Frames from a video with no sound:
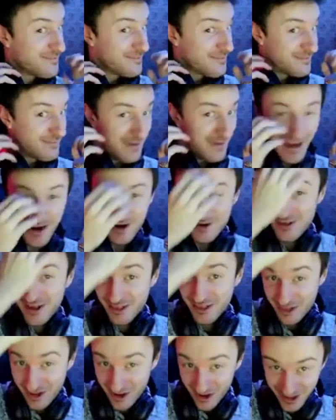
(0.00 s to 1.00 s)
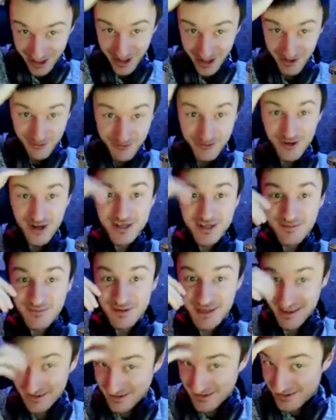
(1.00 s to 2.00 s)
My hair's not long enough for it to
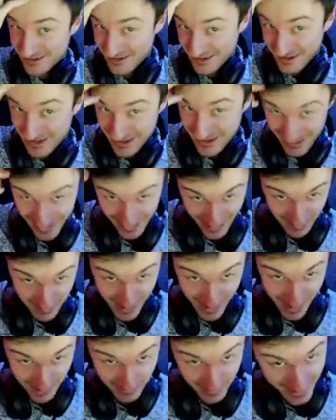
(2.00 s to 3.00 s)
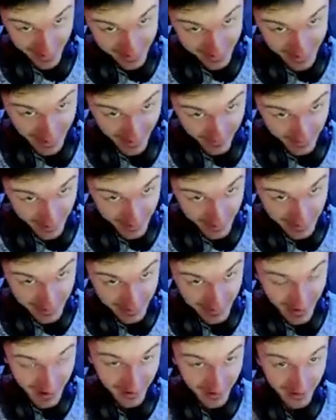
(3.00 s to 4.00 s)
be that bad, but it's definitely
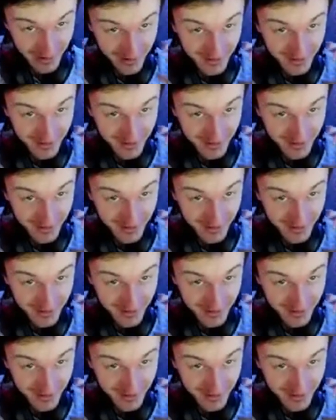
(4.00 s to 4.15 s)
there.